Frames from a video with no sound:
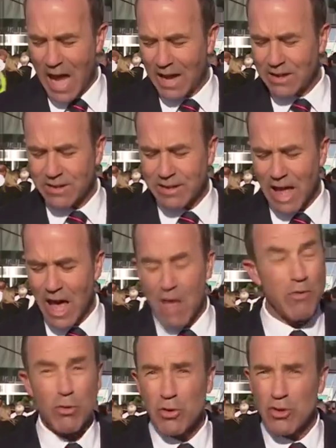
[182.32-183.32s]
And uh,
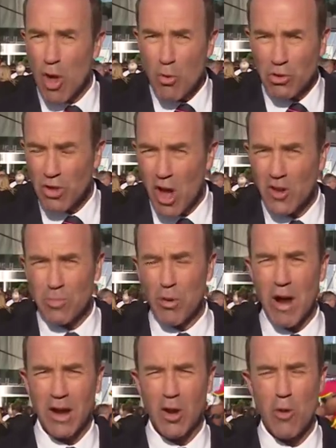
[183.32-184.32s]
there is no sign of
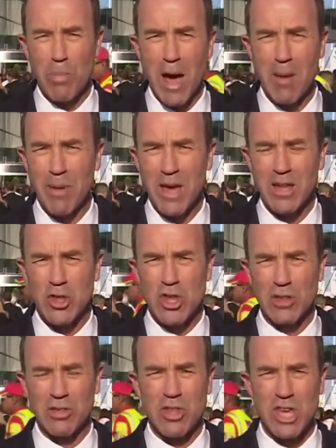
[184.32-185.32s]
Barack Obama
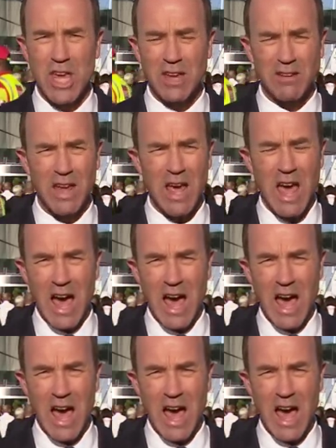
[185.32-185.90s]
just yet.